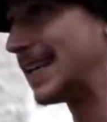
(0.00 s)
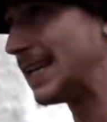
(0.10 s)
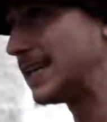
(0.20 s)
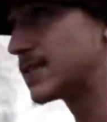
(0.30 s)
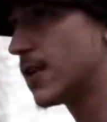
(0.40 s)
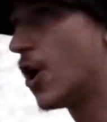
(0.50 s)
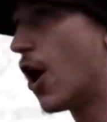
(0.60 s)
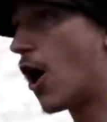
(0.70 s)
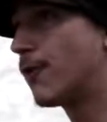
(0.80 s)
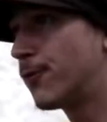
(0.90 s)
eat,
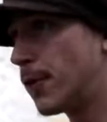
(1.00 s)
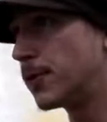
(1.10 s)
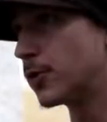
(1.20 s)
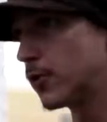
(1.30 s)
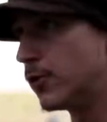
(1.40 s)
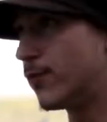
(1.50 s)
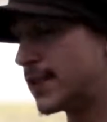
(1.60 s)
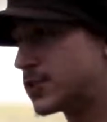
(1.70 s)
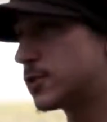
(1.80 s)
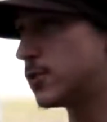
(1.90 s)
are from your root
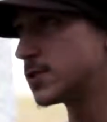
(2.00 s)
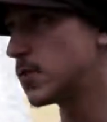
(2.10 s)
vegetables